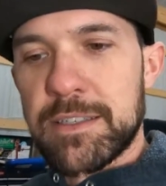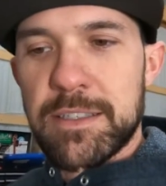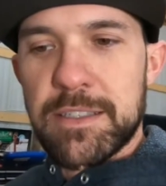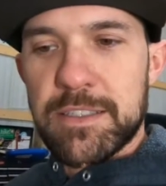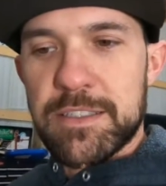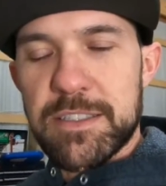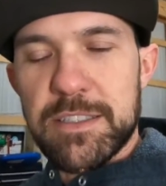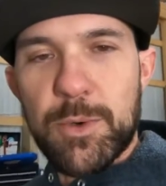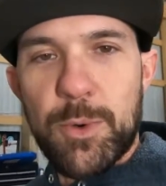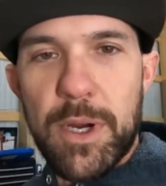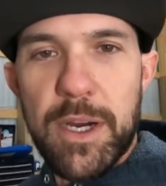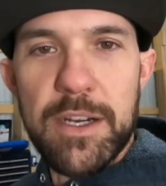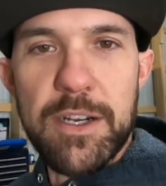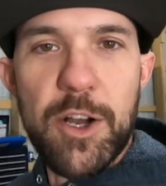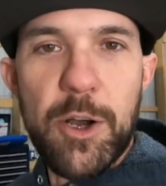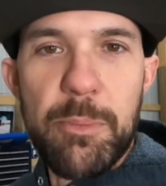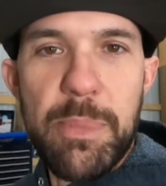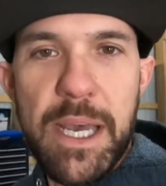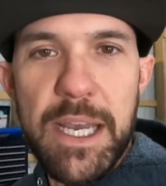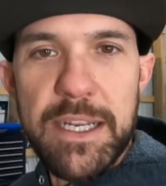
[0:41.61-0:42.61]
square it
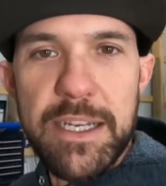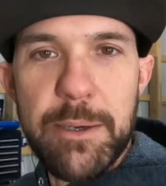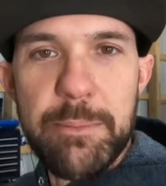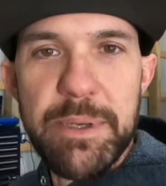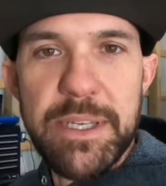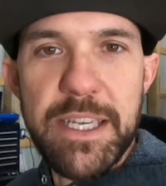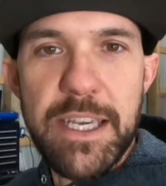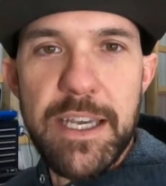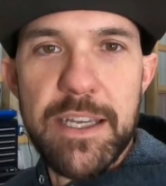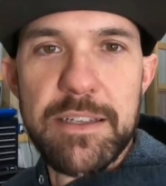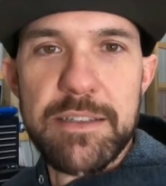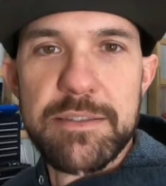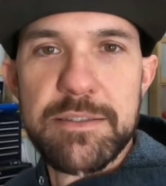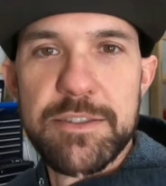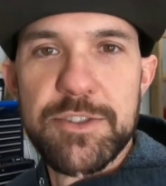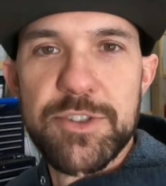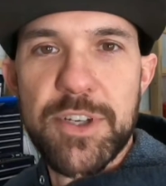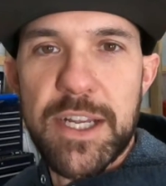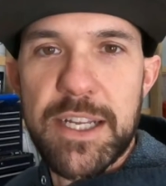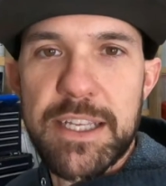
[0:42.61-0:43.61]
all back up
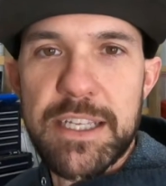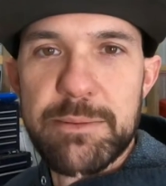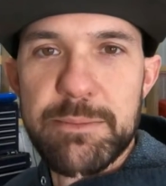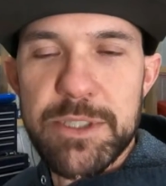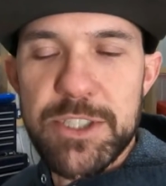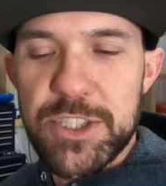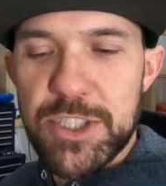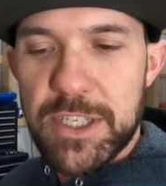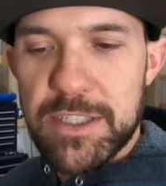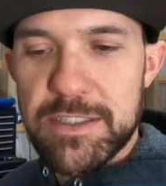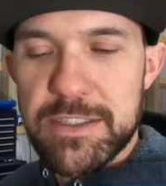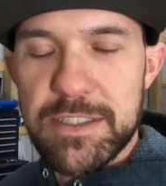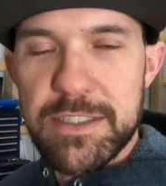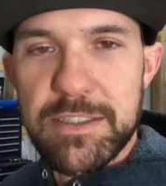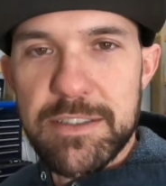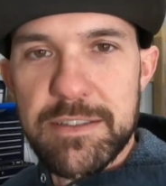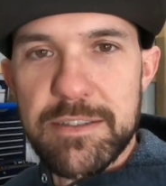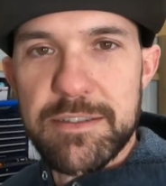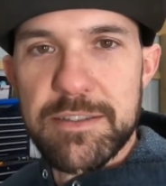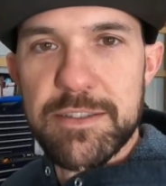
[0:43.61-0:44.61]
again, try to get them
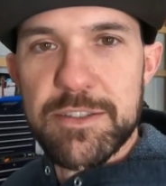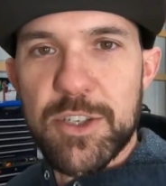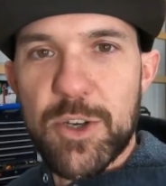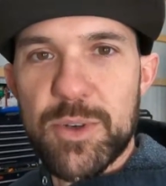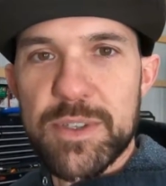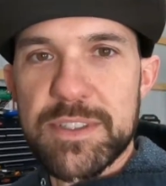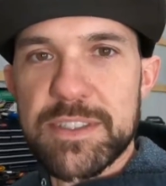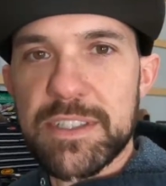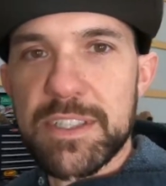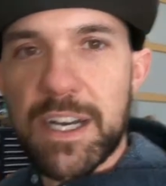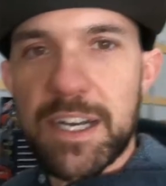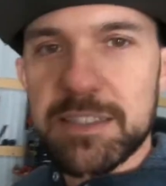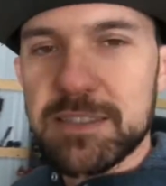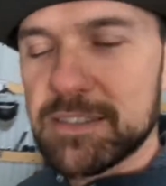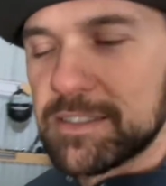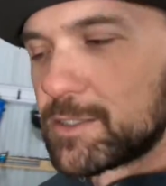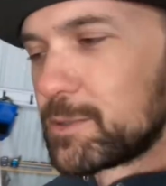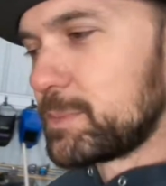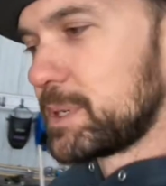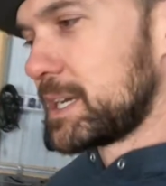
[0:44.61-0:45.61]
adjusted so it slides
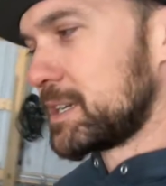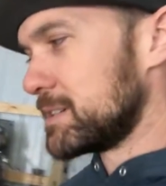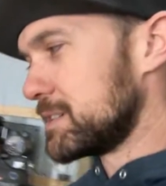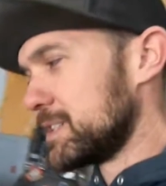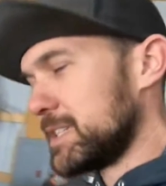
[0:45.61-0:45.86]
a little better.